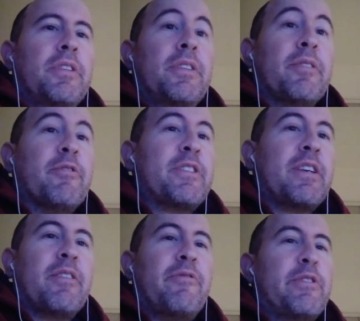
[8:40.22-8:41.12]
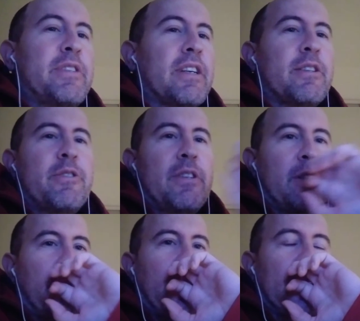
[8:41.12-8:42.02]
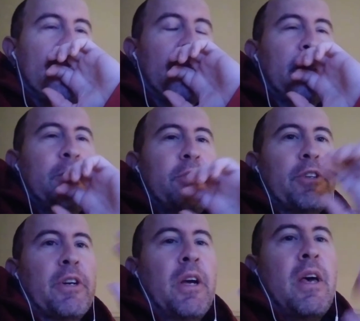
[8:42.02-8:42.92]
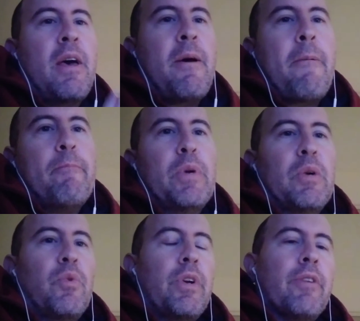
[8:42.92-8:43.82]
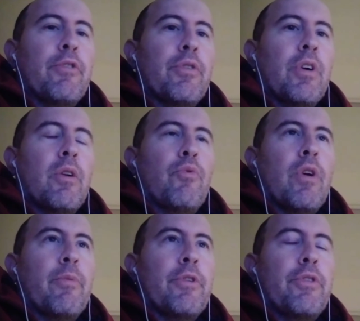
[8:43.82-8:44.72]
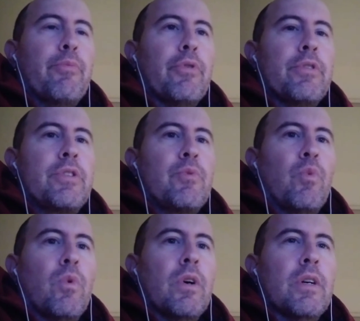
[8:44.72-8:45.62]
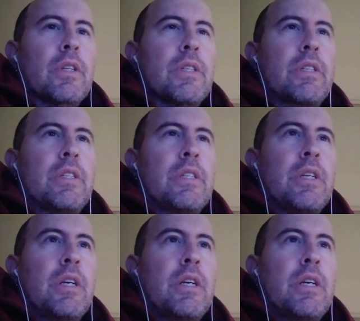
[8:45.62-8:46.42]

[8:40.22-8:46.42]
give or take a few centuries. I'm not exactly sure, but whenever Robert the Bruce was,